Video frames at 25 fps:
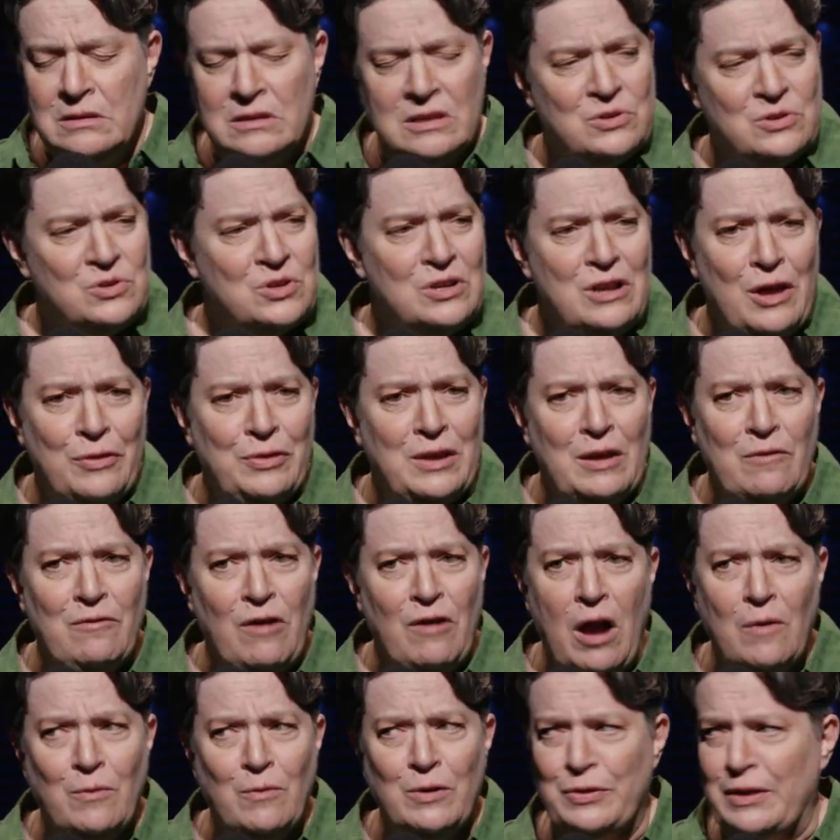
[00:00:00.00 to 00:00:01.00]
There's nothing
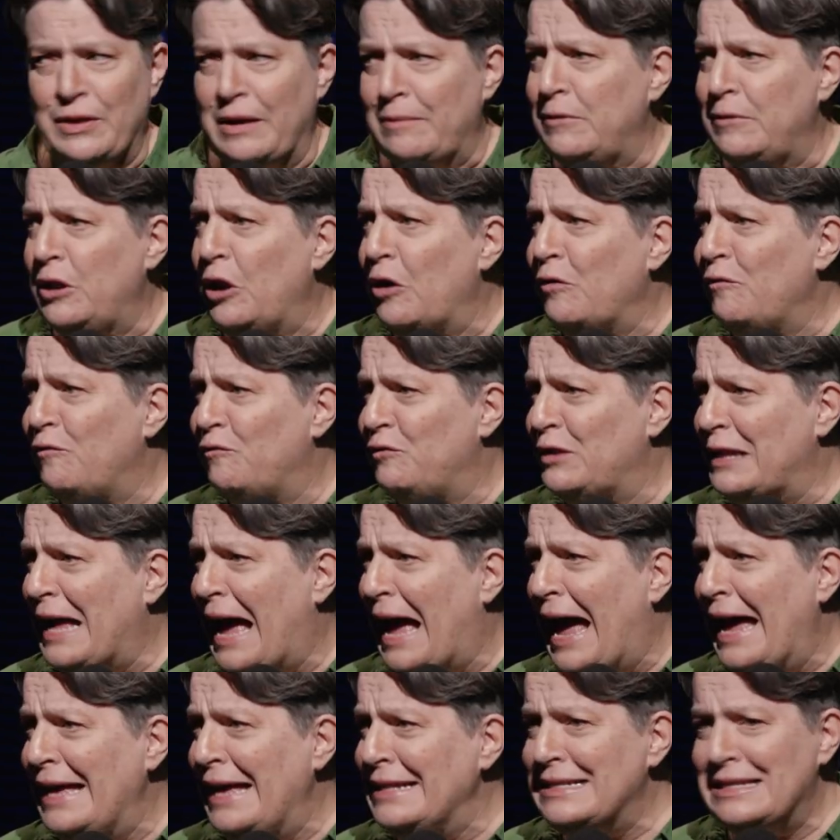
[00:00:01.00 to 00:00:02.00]
wrong with them. No
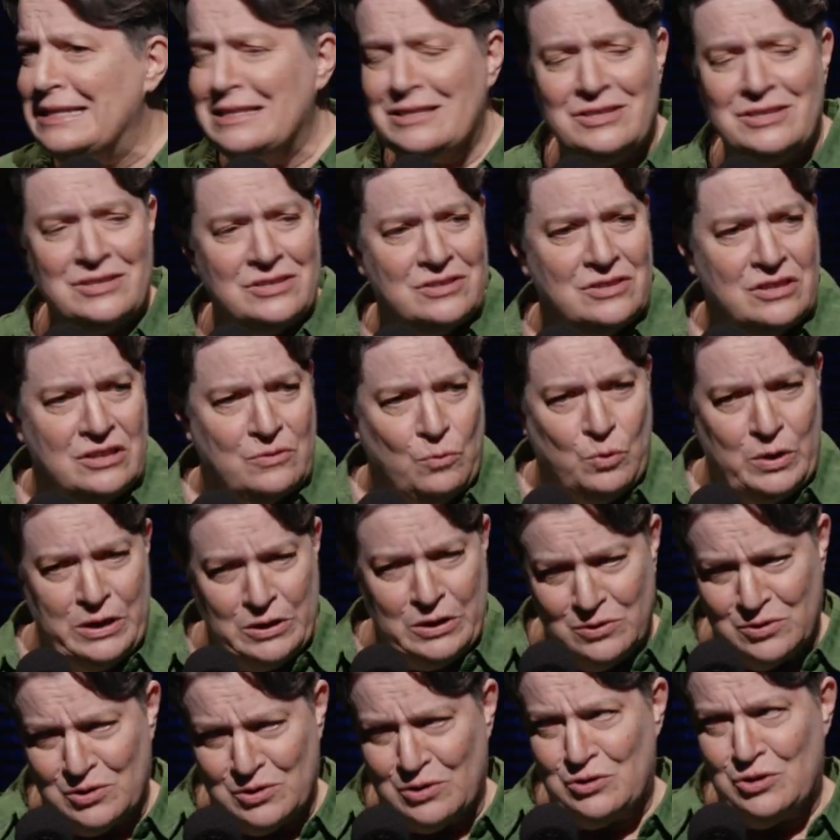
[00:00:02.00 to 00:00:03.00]
flats, the
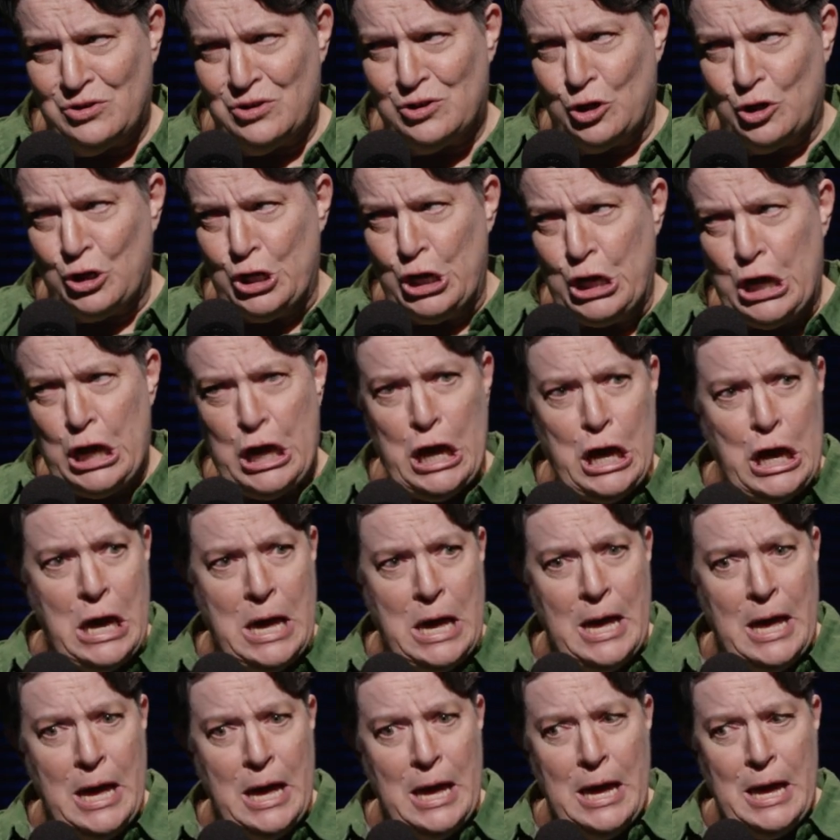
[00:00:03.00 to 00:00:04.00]
wheels are sturdy.
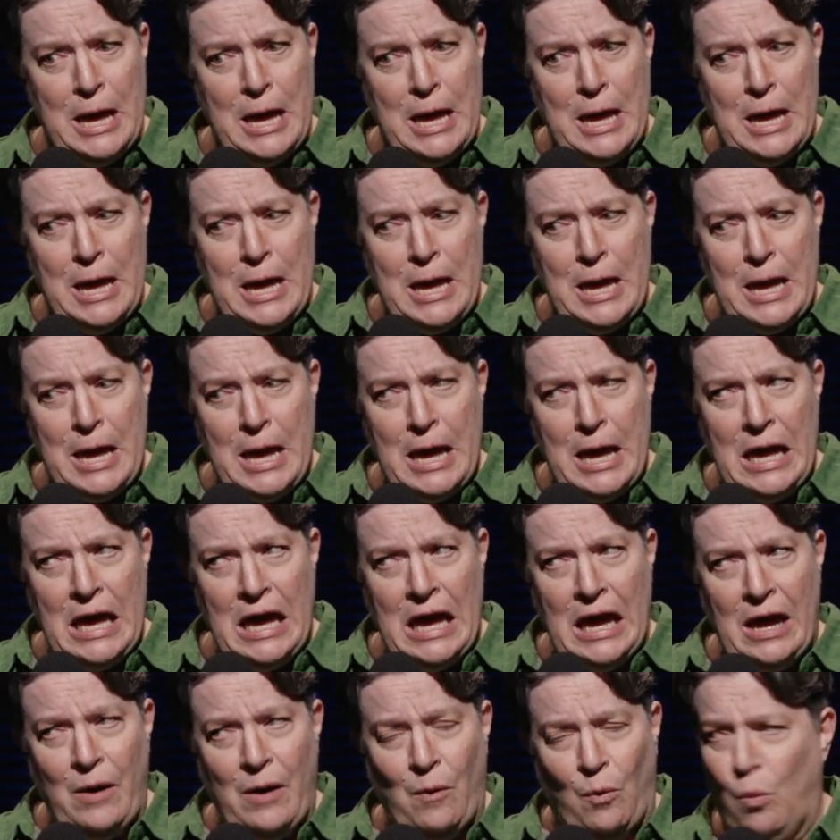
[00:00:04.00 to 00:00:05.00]

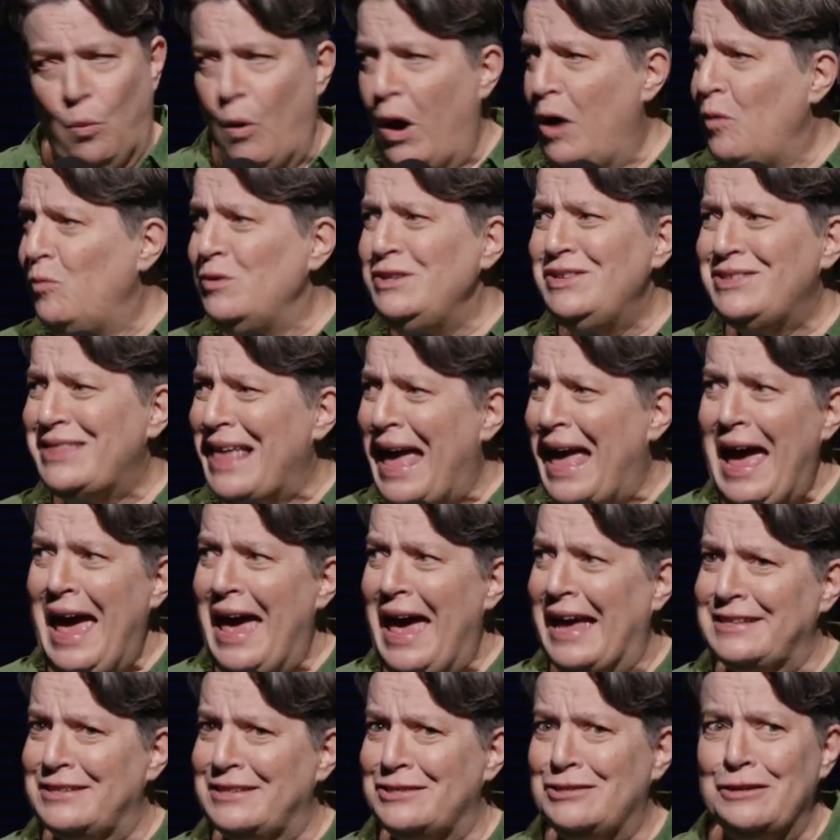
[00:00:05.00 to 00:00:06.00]
What was
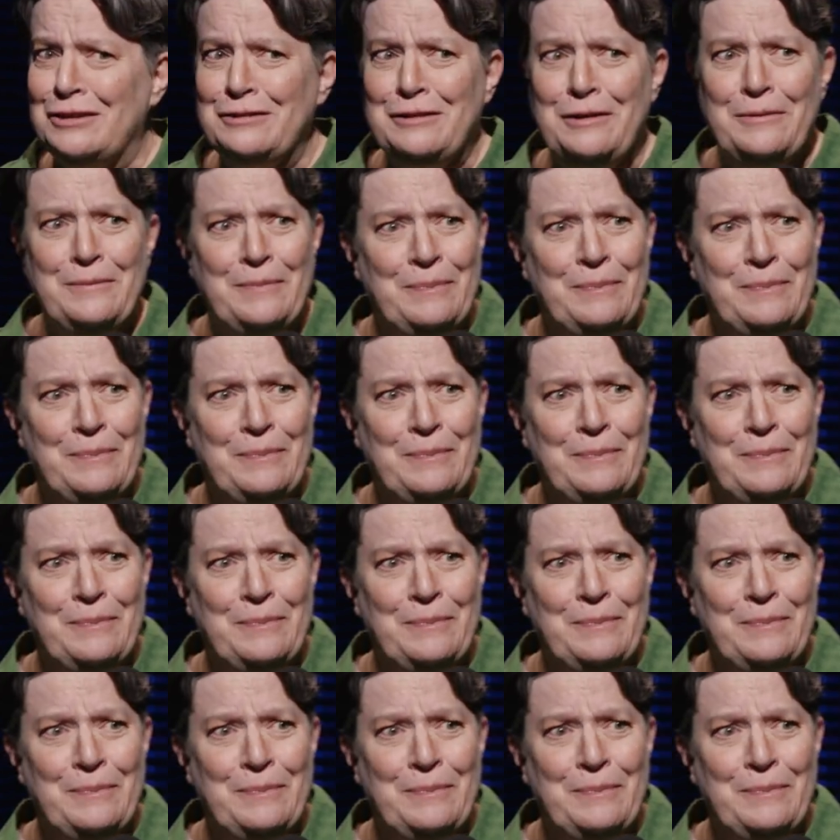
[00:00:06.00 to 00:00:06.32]
that?